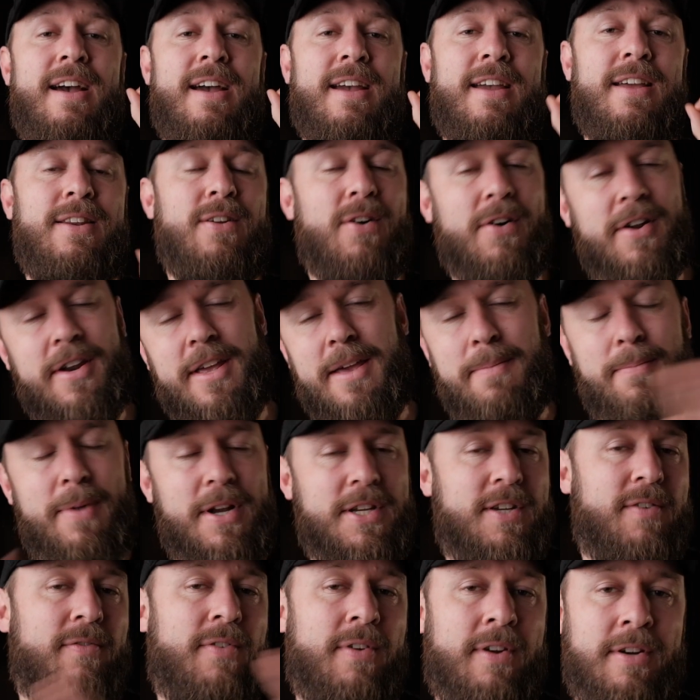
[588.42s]
you're not going to get
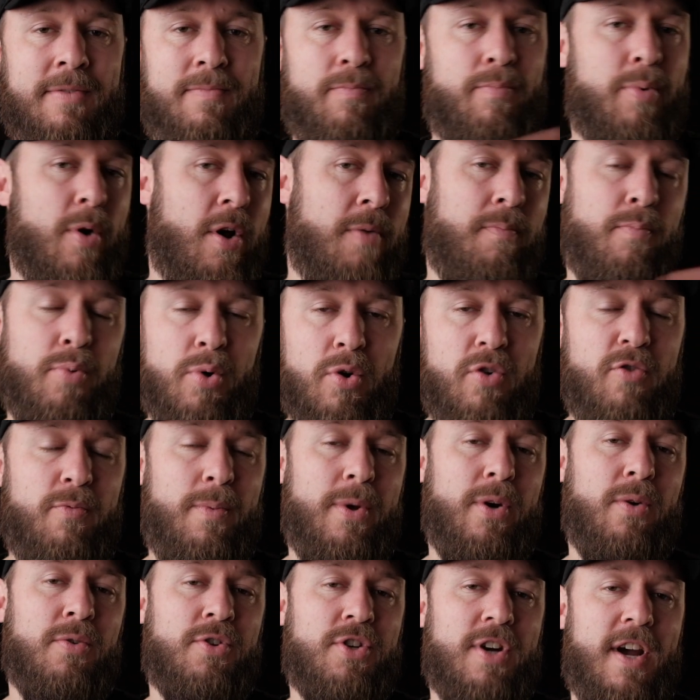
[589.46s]
much of an
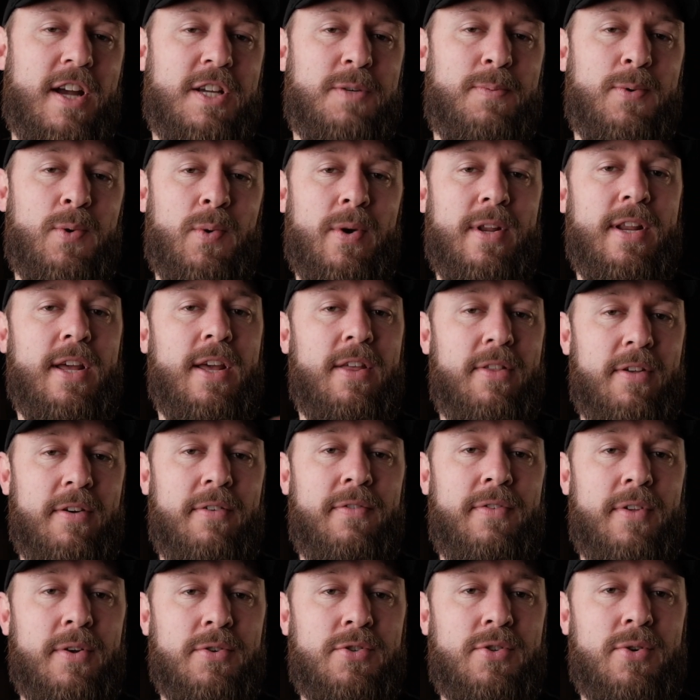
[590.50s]
improvement or change between either
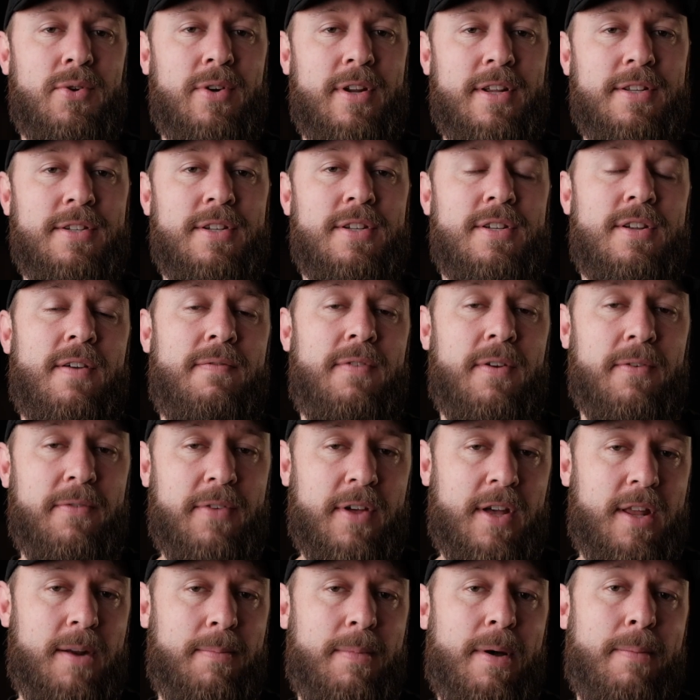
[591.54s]
of those two lenses if you're
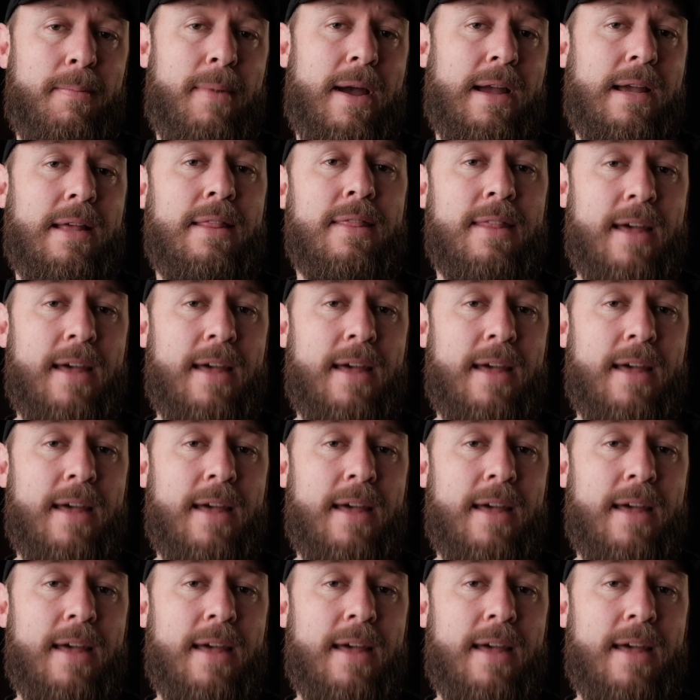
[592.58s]
thinking about making